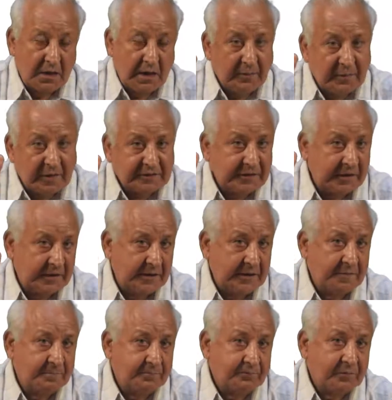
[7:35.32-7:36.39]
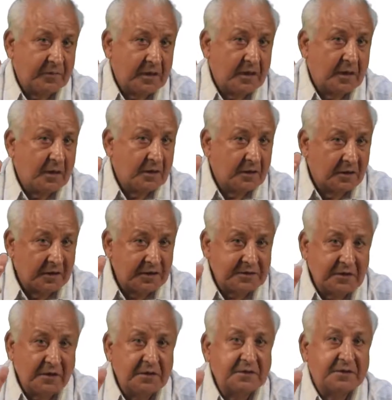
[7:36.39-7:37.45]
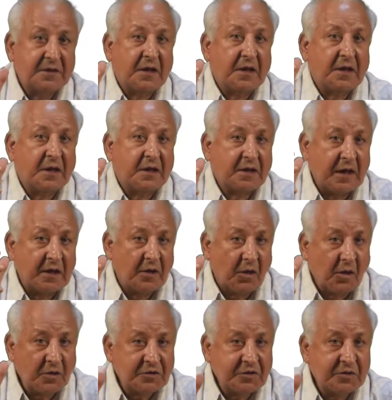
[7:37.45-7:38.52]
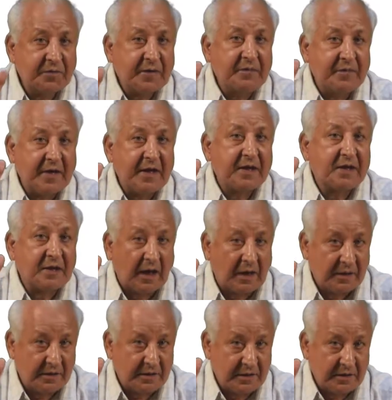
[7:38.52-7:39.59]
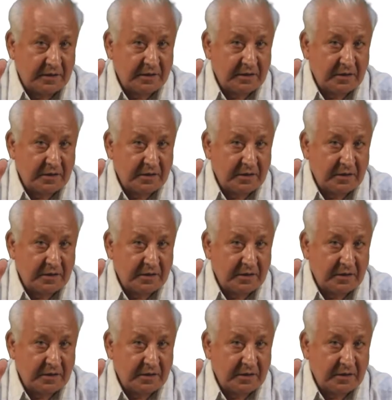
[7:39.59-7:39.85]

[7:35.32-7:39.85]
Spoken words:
Number three, crystals can also be made colored